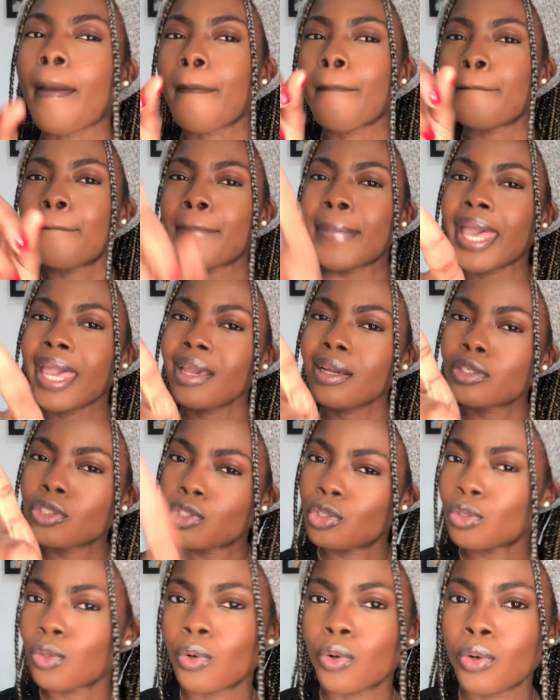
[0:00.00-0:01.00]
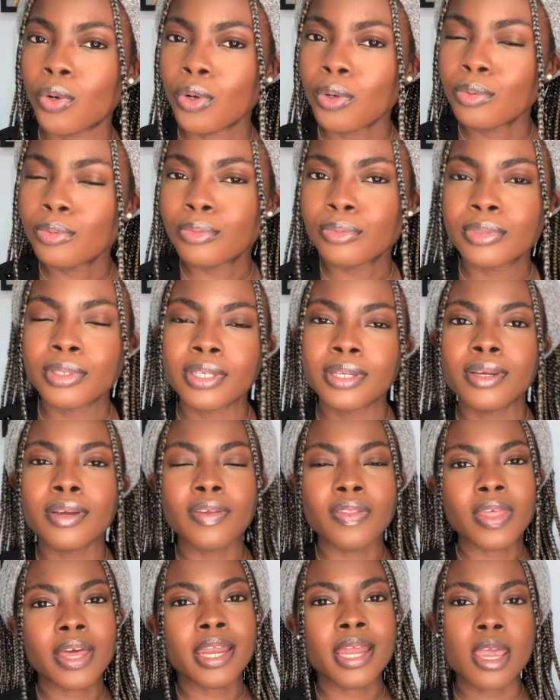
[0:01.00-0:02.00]
make sure
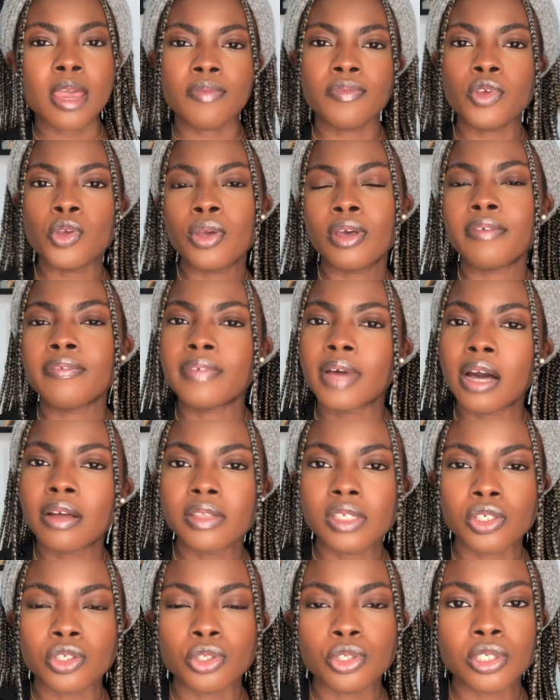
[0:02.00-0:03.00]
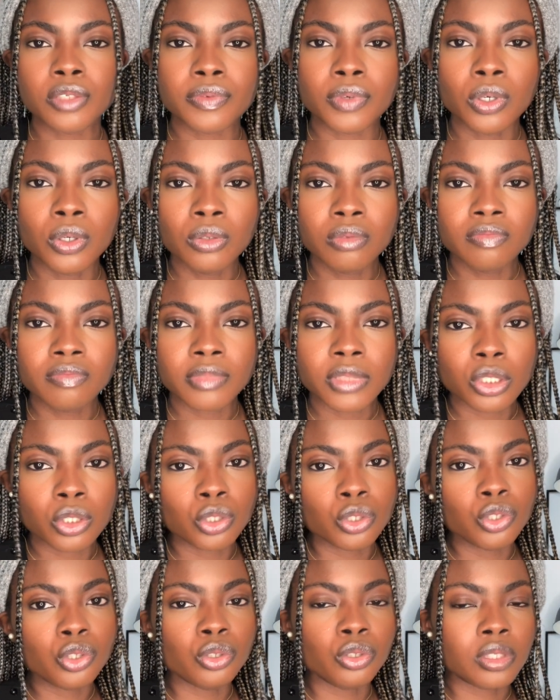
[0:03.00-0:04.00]
that if you have found this useful, that
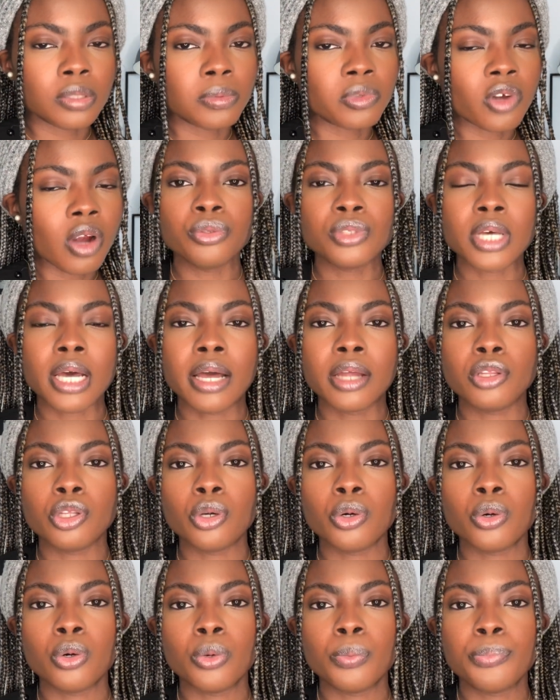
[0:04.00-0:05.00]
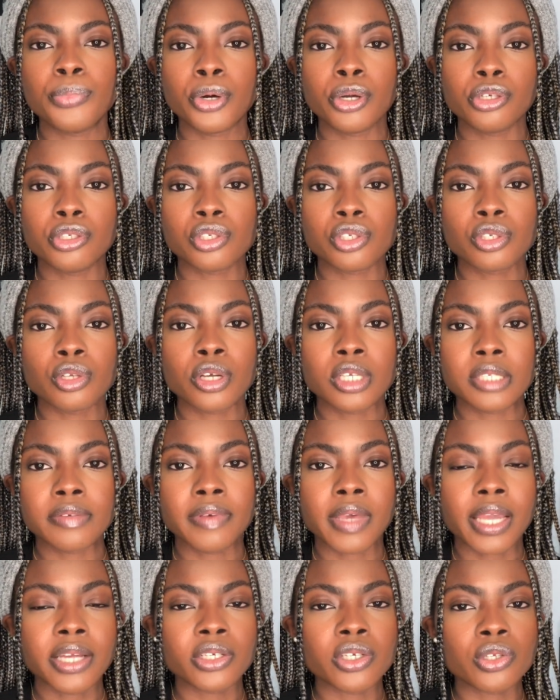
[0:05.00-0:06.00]
you do subscribe, turn your post
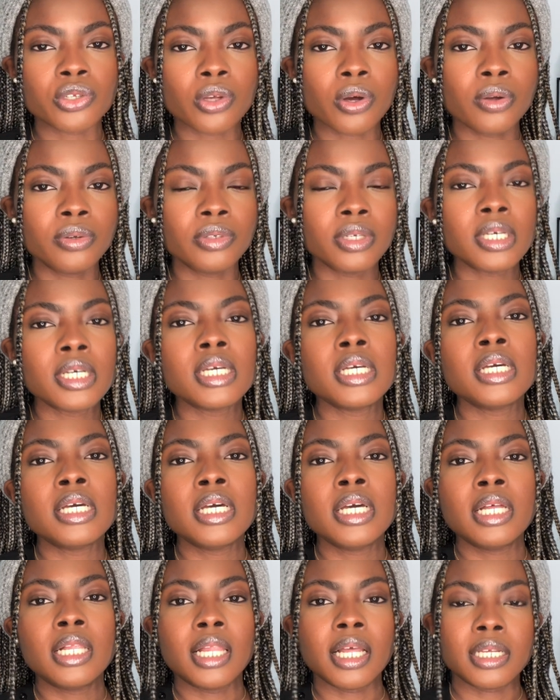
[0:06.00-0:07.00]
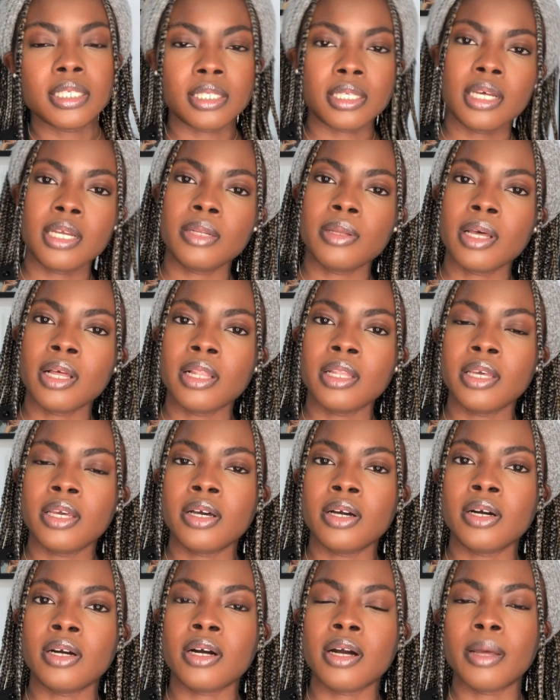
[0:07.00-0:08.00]
notifications on. Like I said earlier,
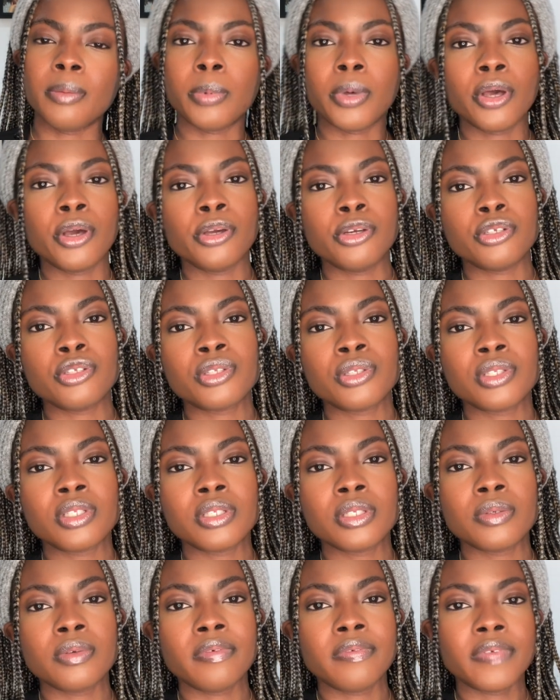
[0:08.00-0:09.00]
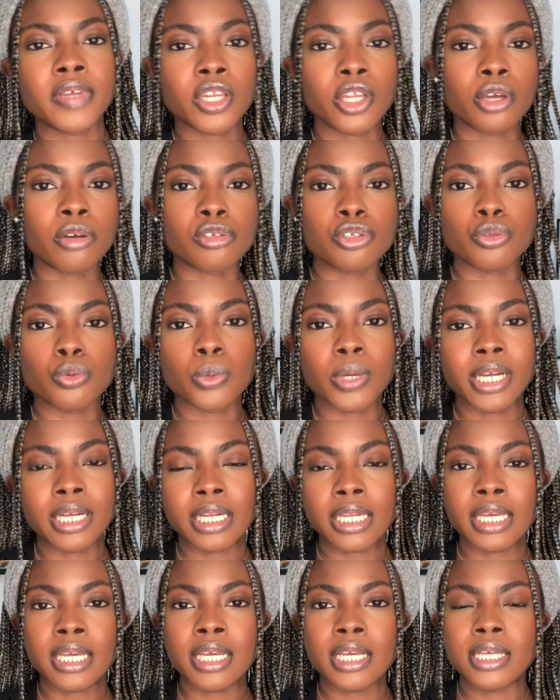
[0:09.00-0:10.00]
I post videos
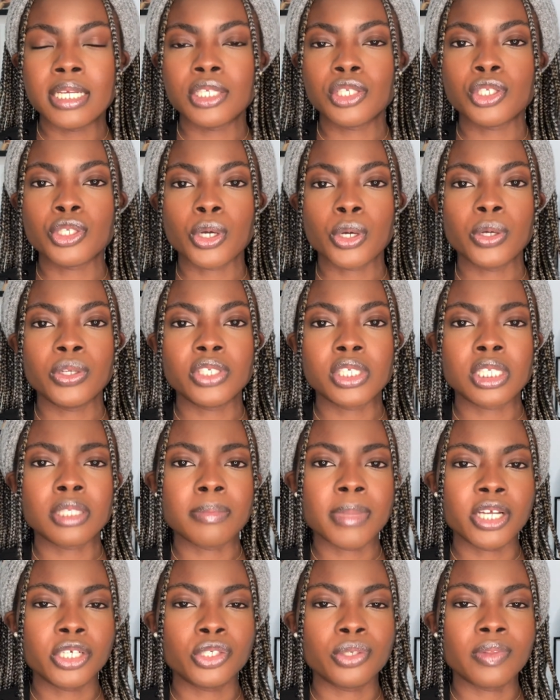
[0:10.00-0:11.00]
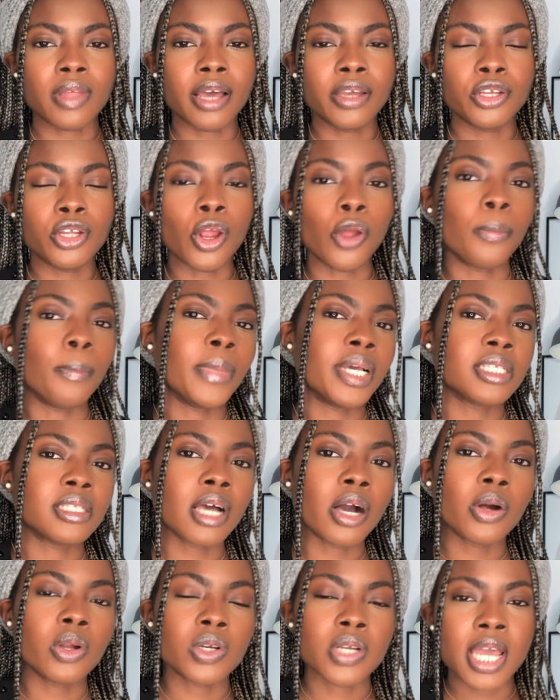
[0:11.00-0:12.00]
weekly, so just make sure that you don't miss
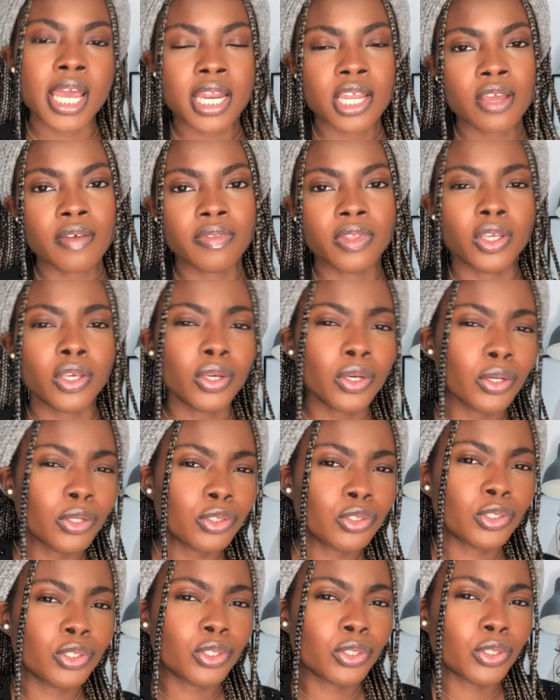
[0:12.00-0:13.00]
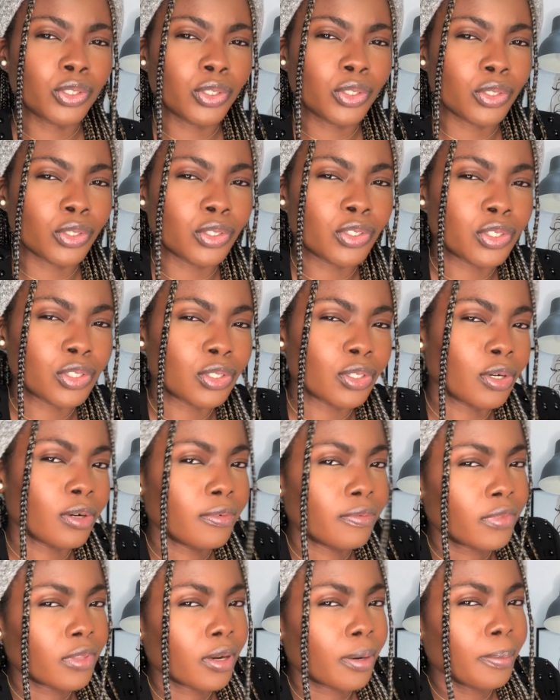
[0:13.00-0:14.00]
out on any of the good
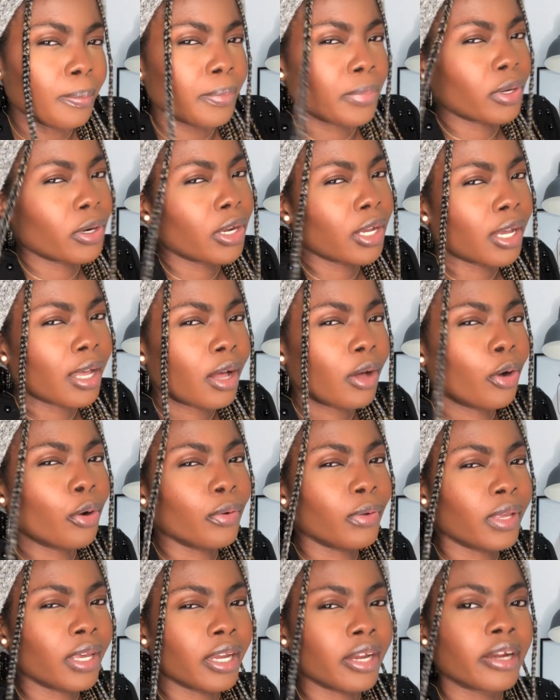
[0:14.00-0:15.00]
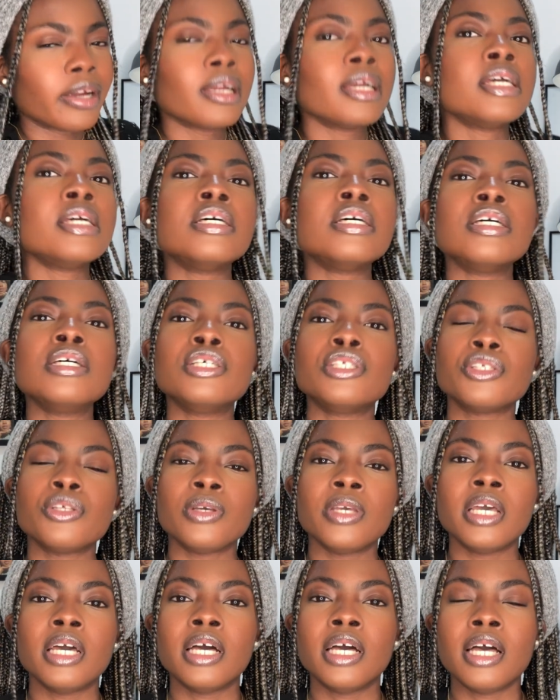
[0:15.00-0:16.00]
stuff that I'm putting out on here. So
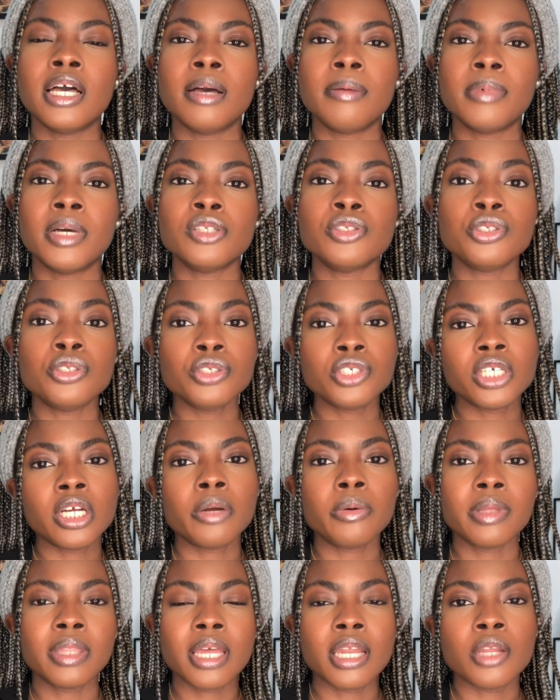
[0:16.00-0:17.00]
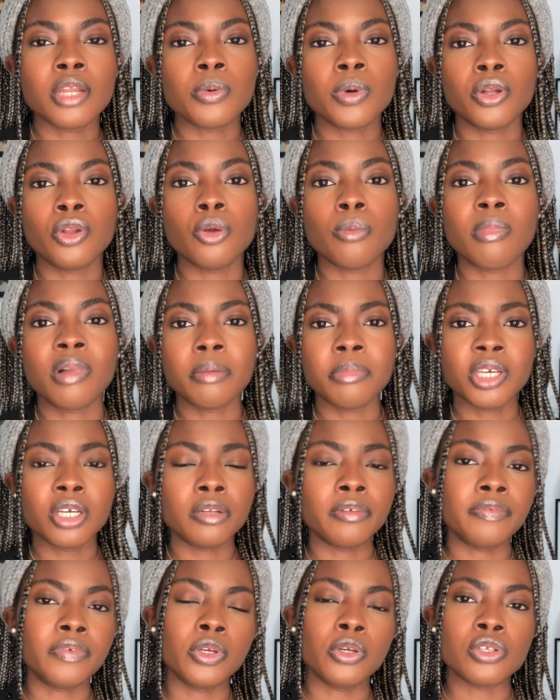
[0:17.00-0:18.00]
yeah, and do share with anyone who might be
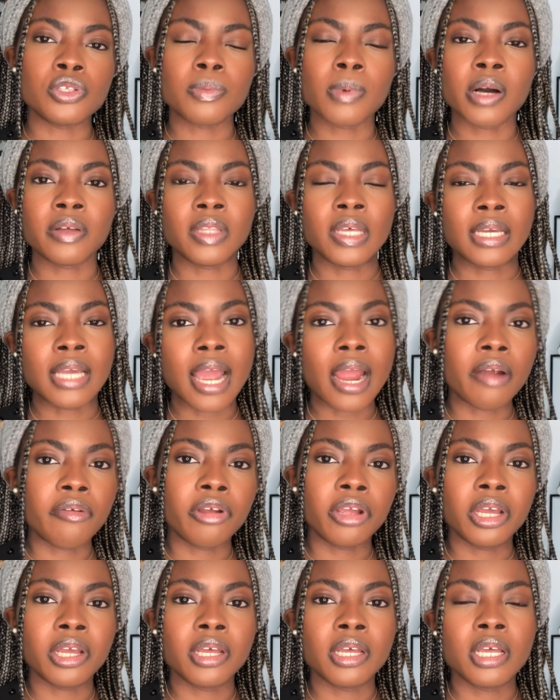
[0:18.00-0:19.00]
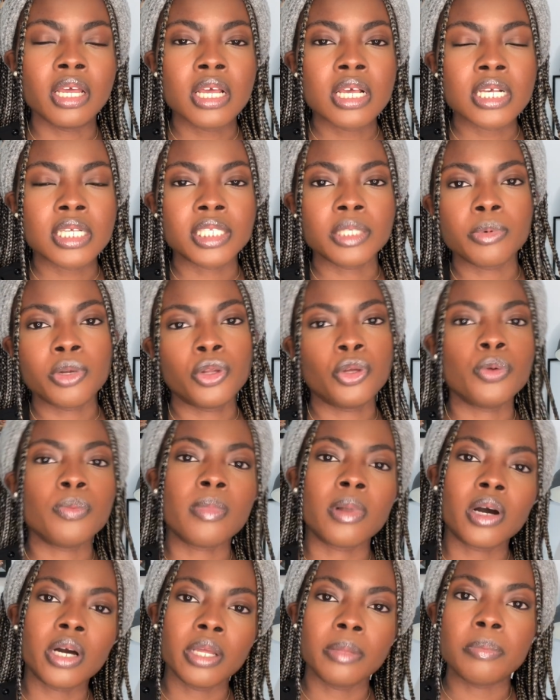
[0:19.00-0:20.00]
confused about their career, someone who
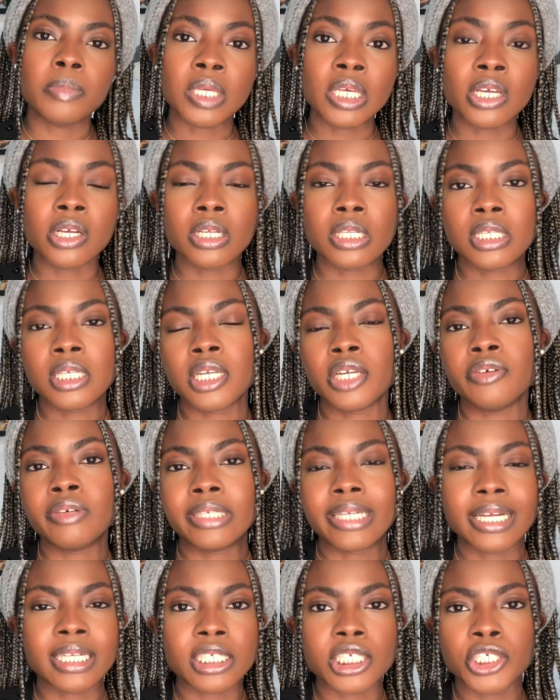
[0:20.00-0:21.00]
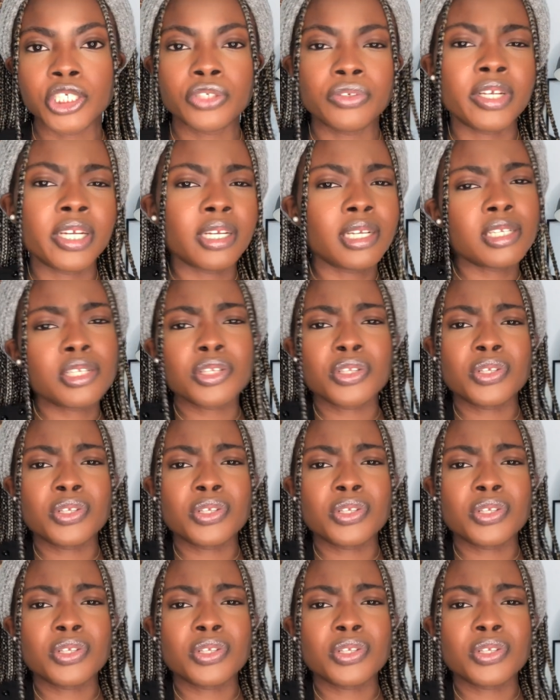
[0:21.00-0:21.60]
might be considering dentistry and is